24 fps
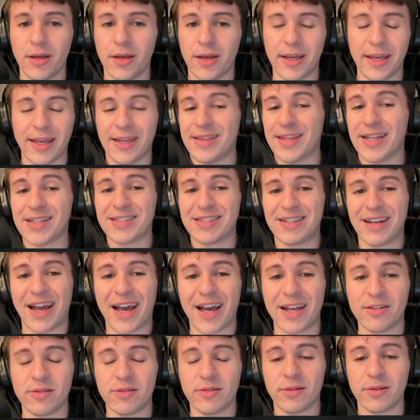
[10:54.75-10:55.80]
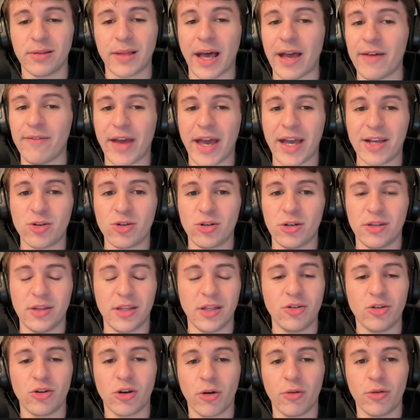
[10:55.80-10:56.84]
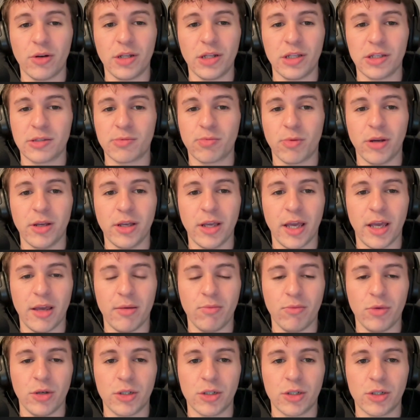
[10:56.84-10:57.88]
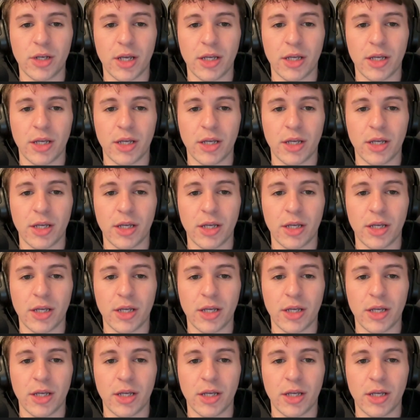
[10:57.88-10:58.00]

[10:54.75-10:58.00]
again, that's not live action. And then you're going into the spring game, which,